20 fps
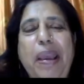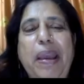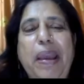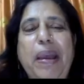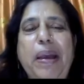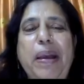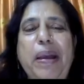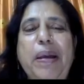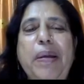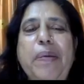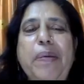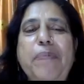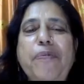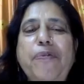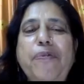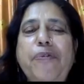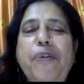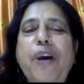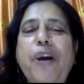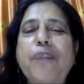uh,
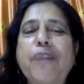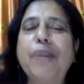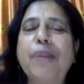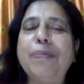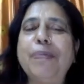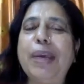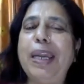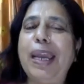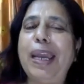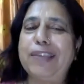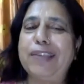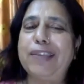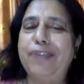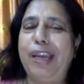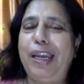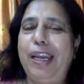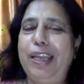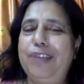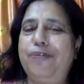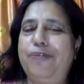for women as
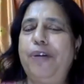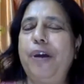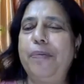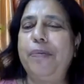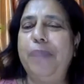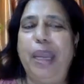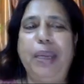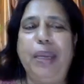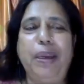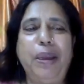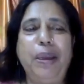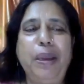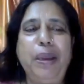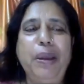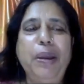well as for men.